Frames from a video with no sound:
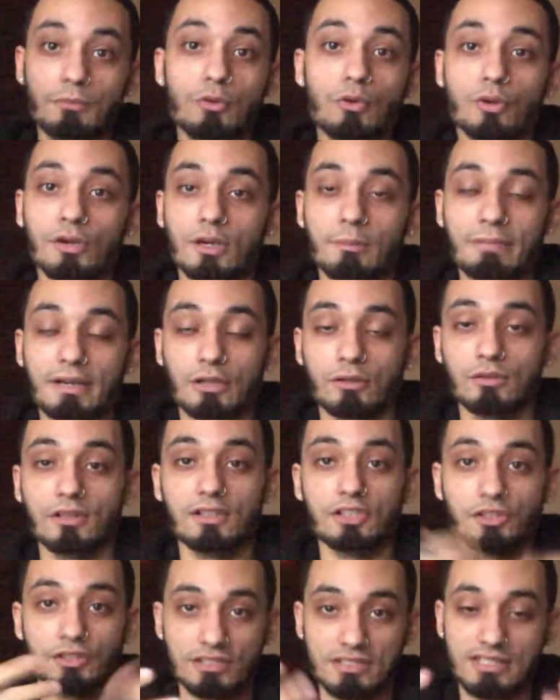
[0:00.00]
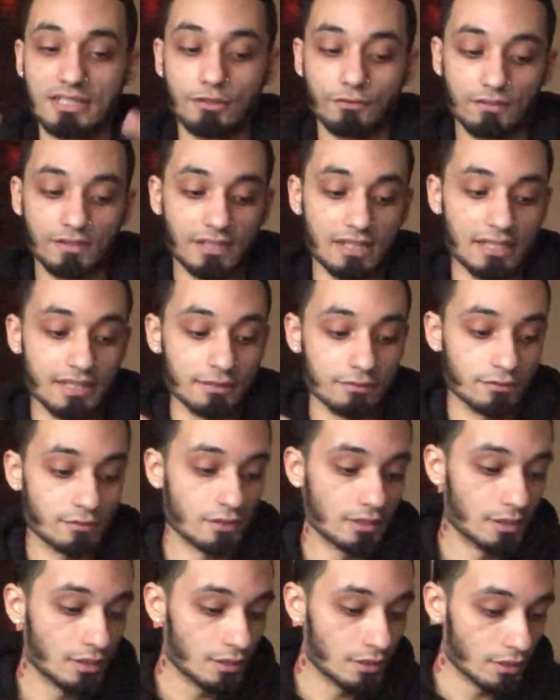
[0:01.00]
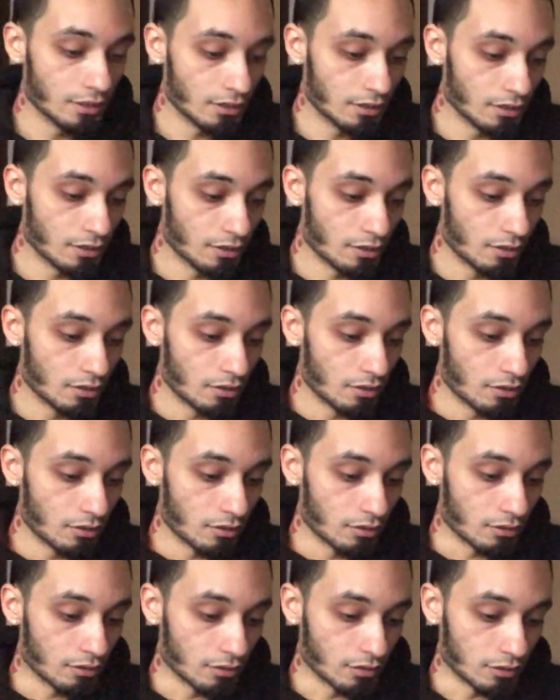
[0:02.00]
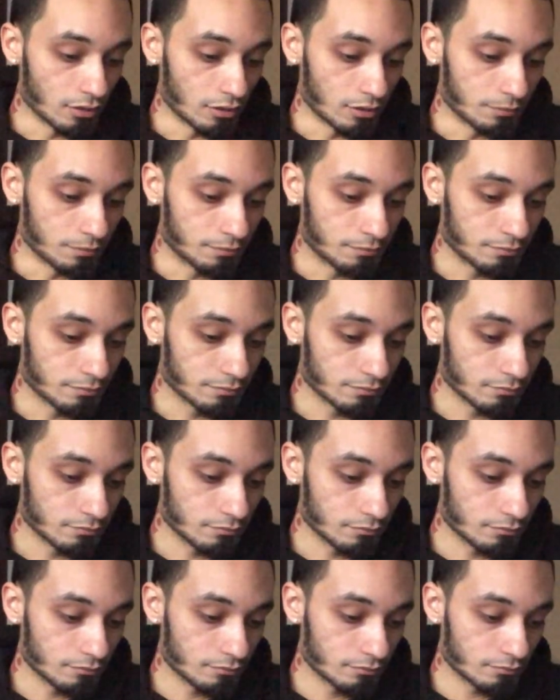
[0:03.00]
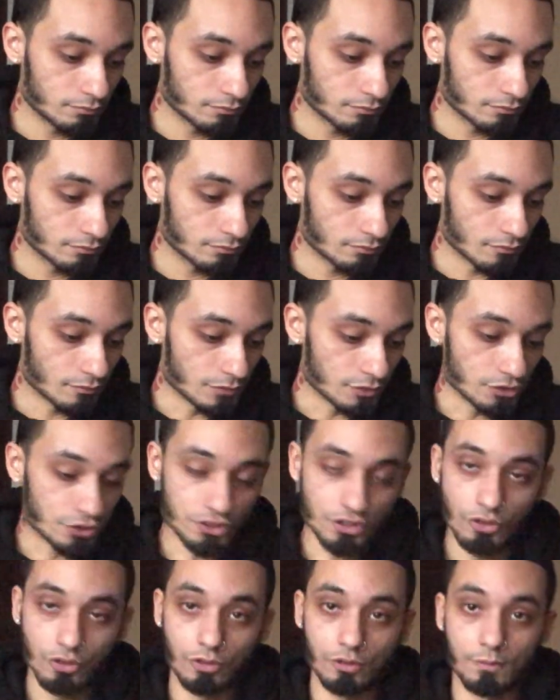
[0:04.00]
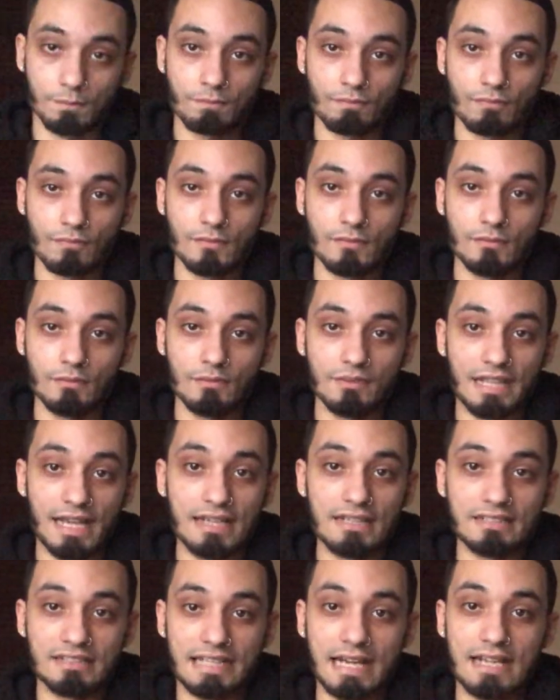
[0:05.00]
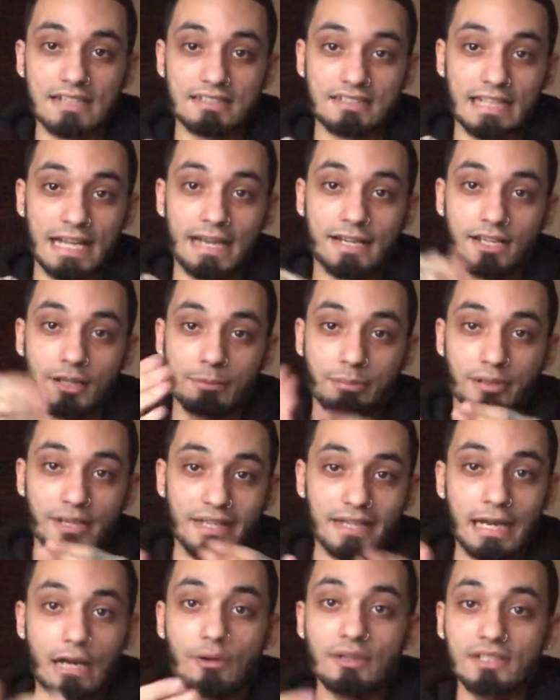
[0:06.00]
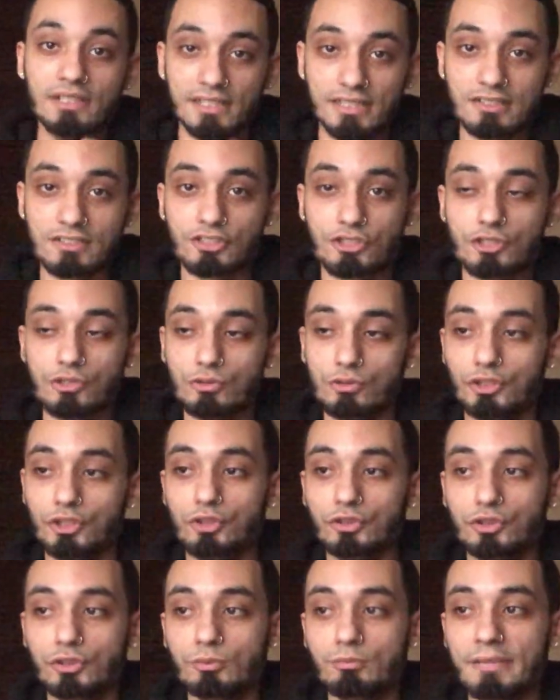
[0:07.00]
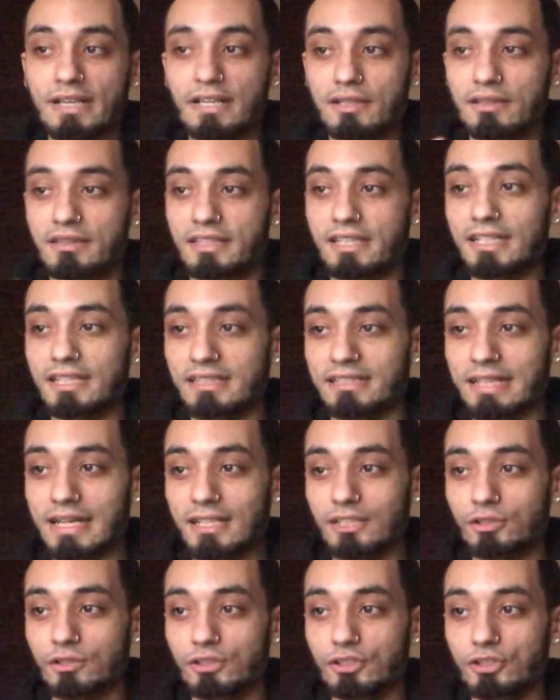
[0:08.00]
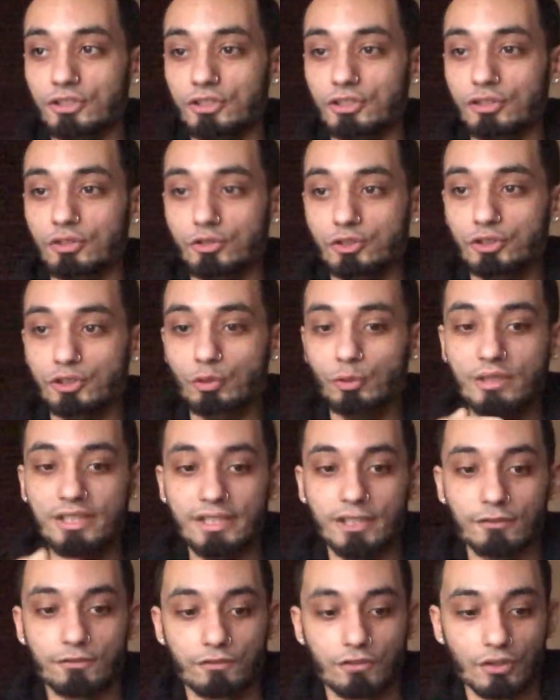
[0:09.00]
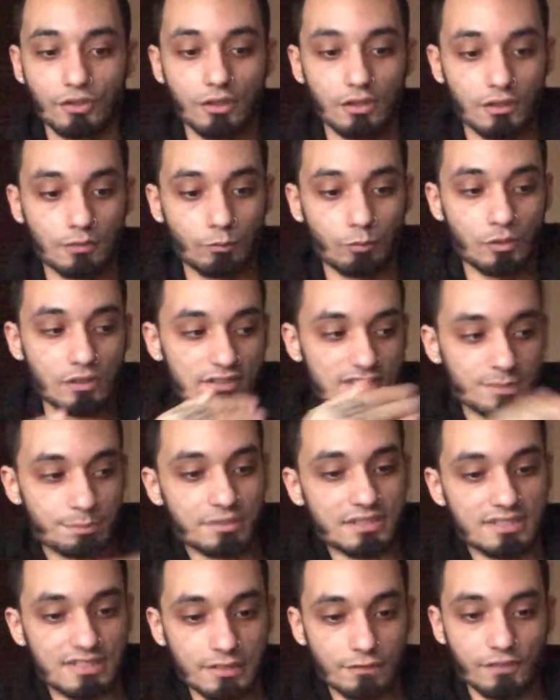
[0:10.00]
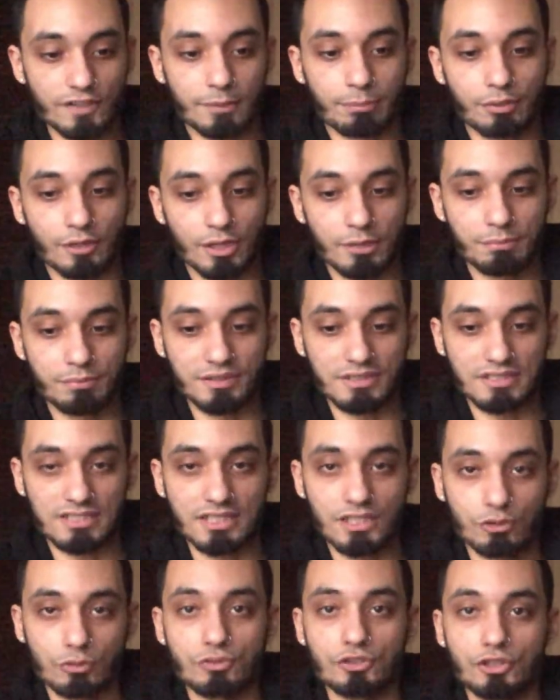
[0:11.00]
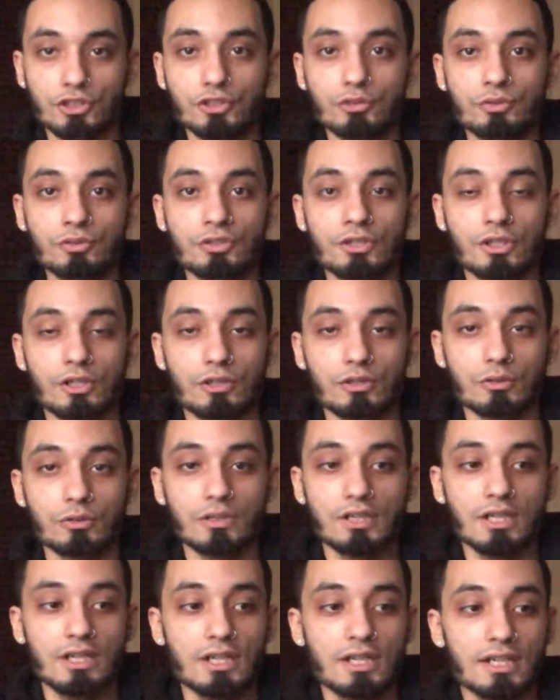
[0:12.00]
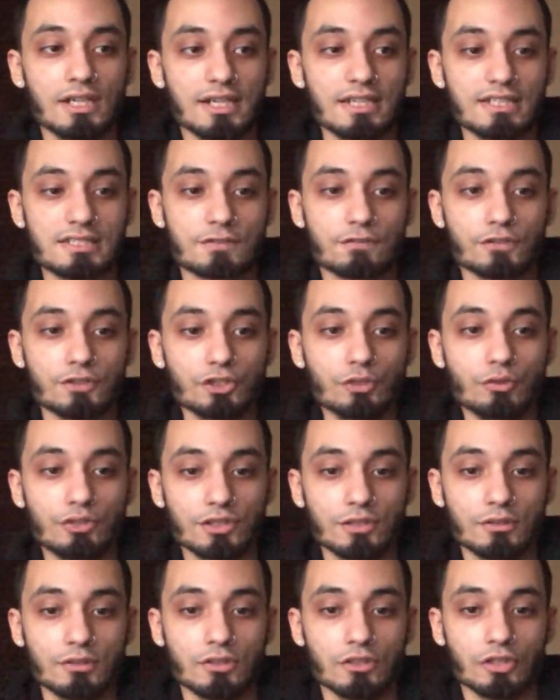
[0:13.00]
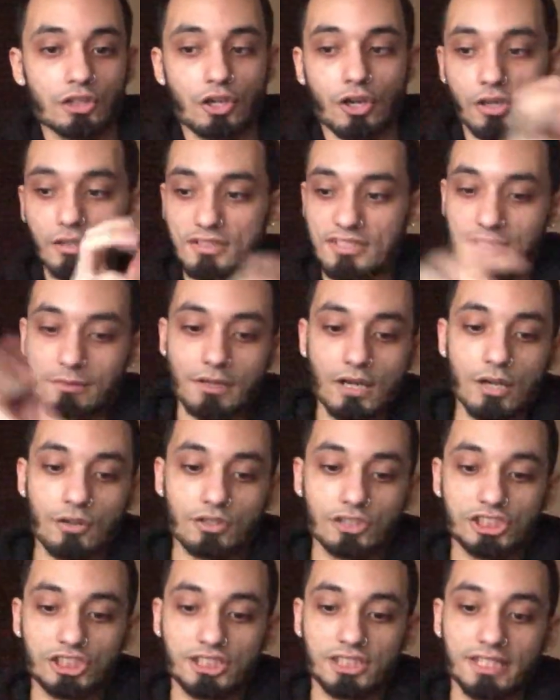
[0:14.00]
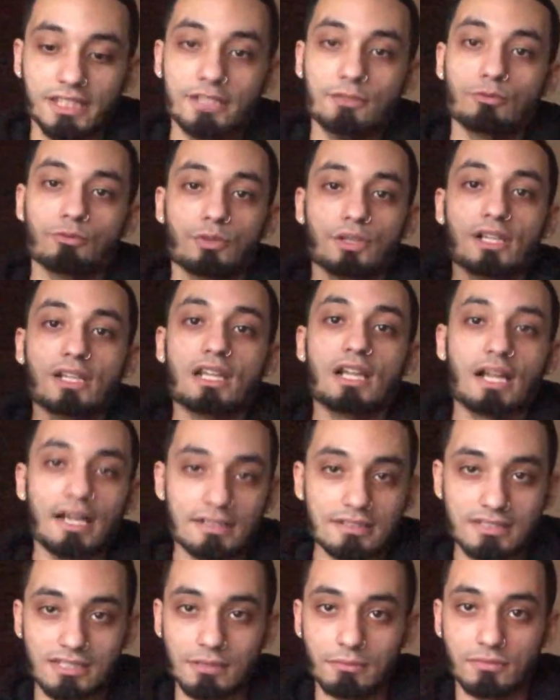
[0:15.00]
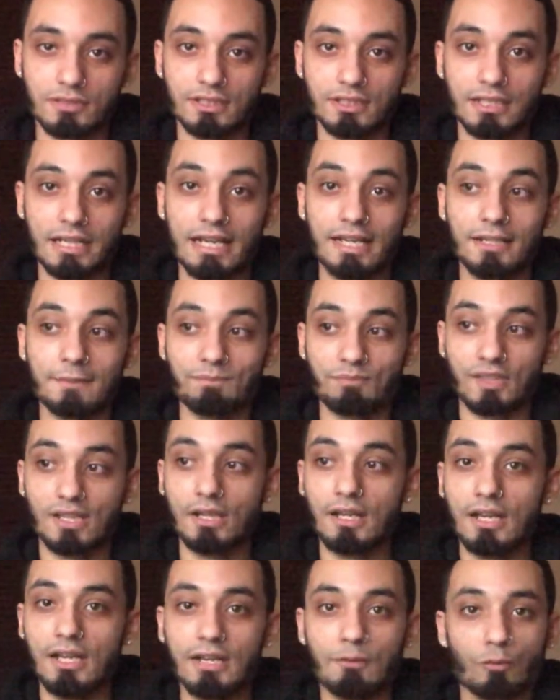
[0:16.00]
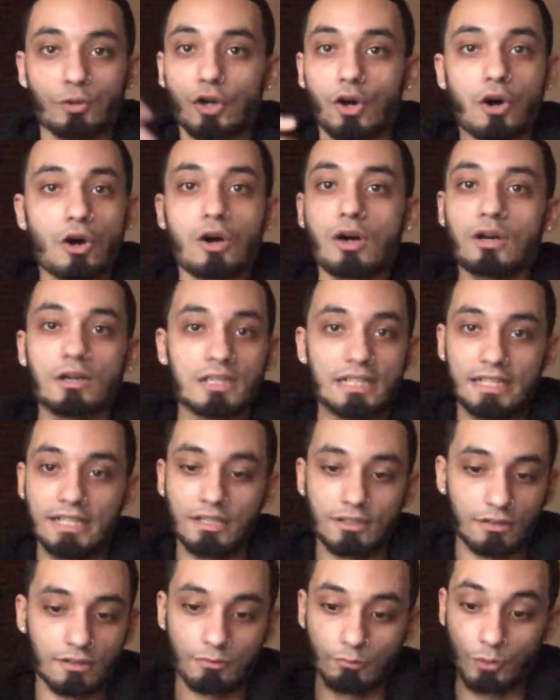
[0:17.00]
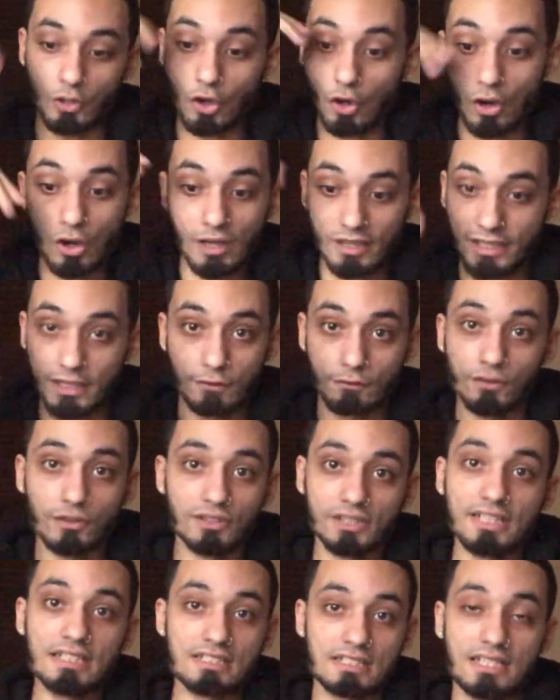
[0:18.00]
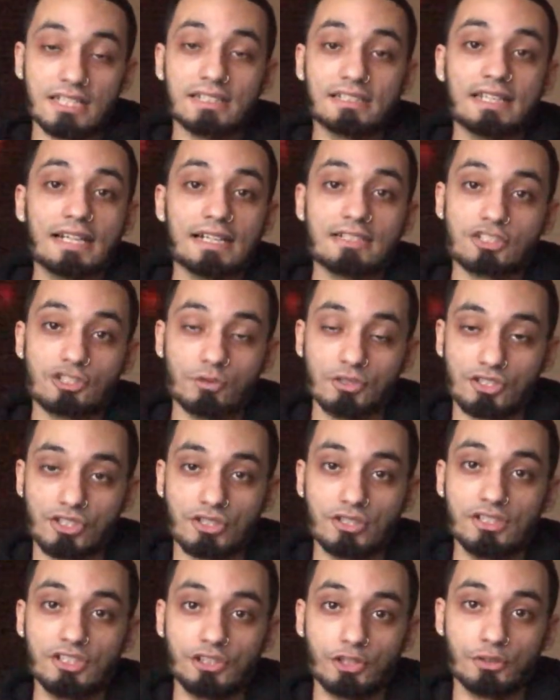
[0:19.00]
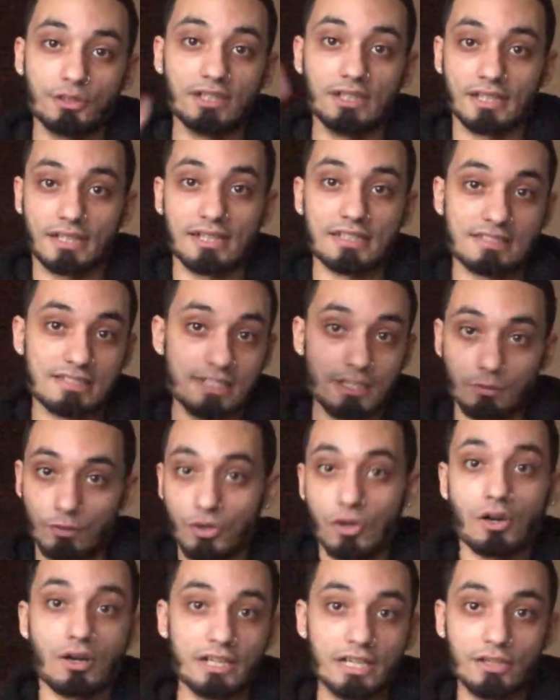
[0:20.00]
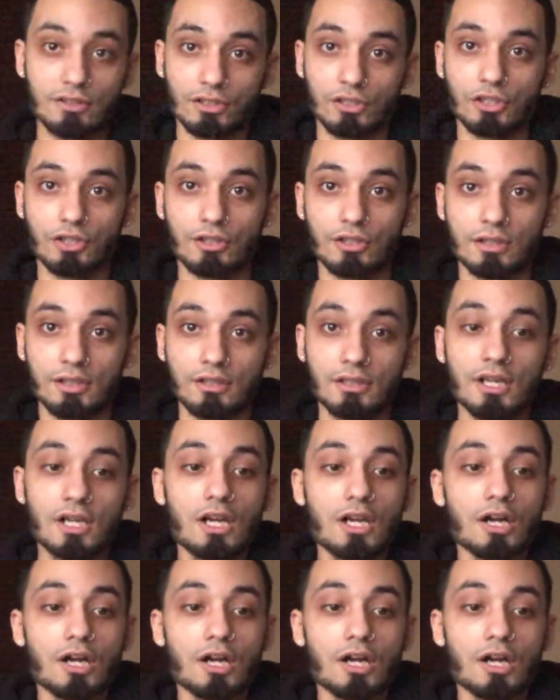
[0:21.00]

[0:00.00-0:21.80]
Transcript: more about yourself and life um so that that that could play out in this too. You you may think that you you you here for one specific purpose. Little do you know, it's for you to learn some other shit and realize something. And we're all here. We're all here for things like that to a certain degree. Like I said, we're all here to learn.